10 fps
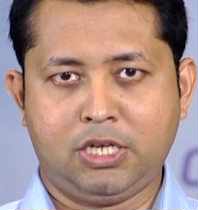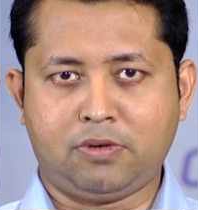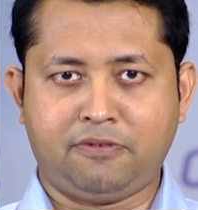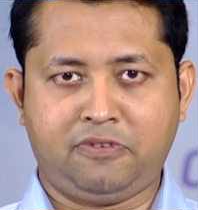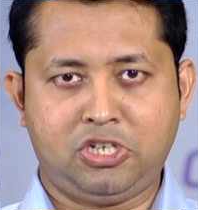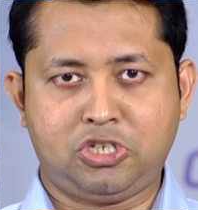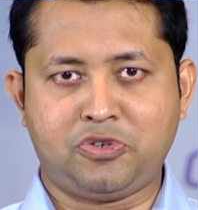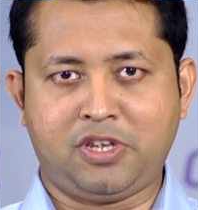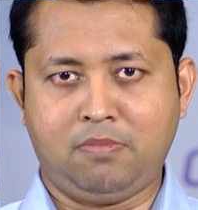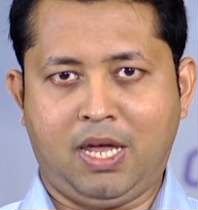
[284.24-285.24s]
You can finish
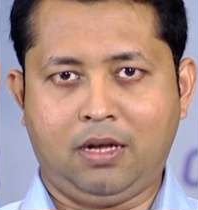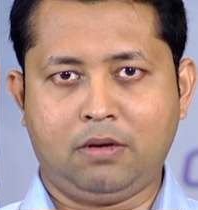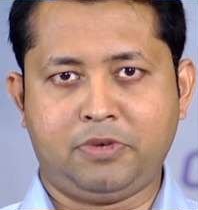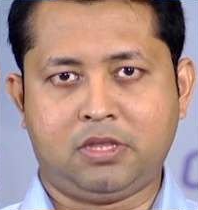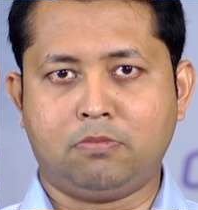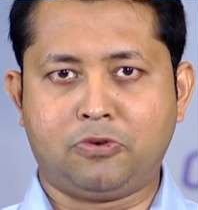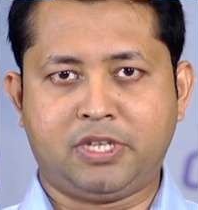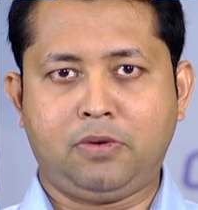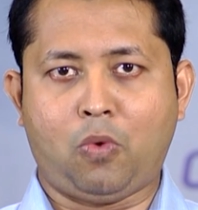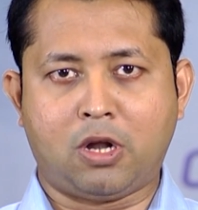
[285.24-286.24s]
your email with more
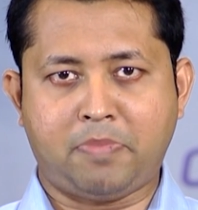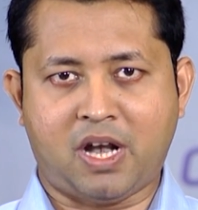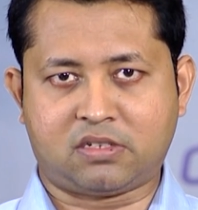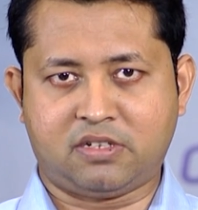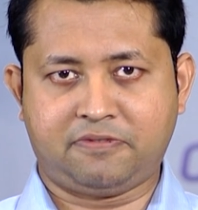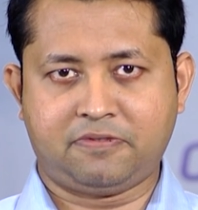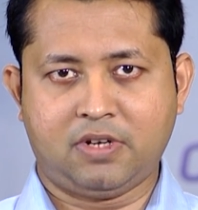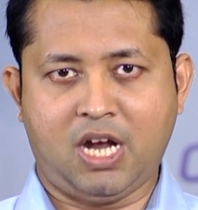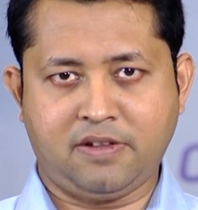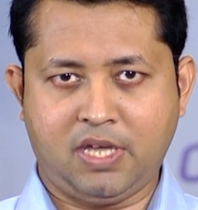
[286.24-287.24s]
than 1 paragraph.
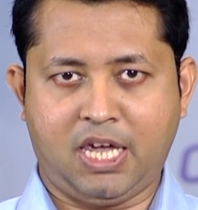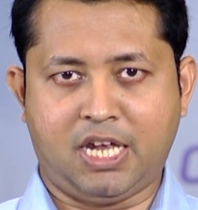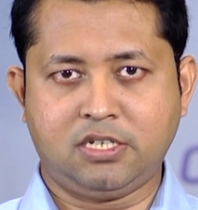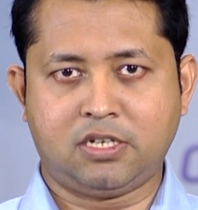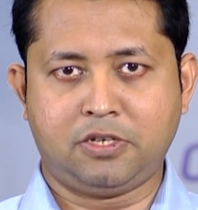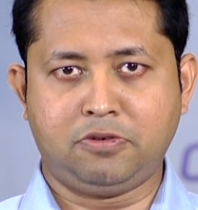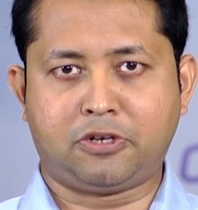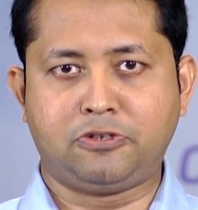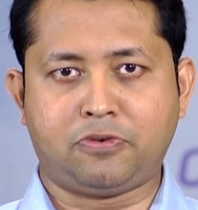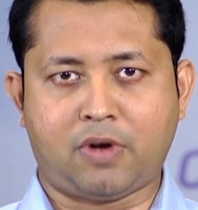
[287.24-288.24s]
At the end, you are
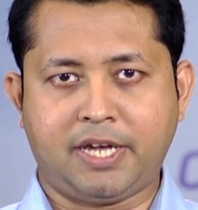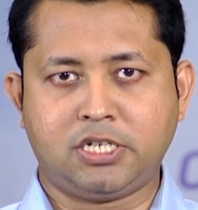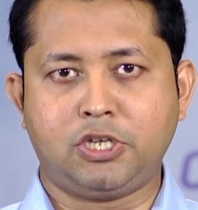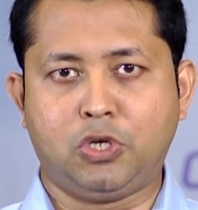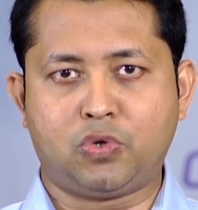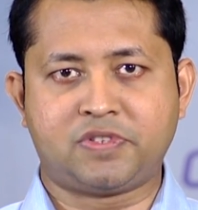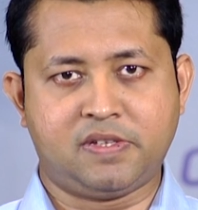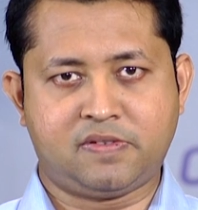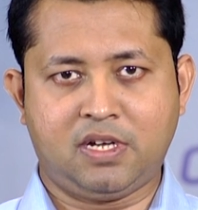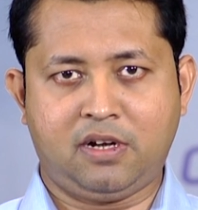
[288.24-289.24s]
going to write yours
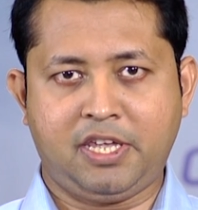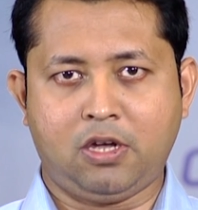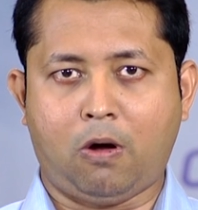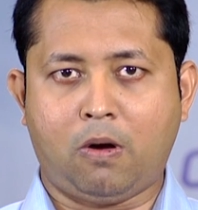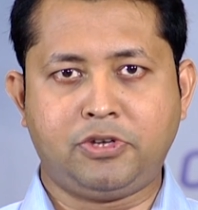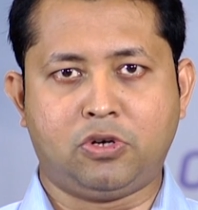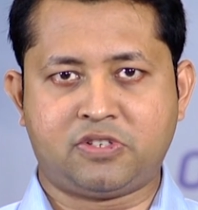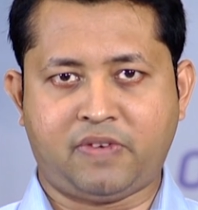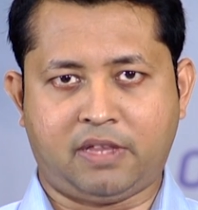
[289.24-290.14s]
sincerely or yours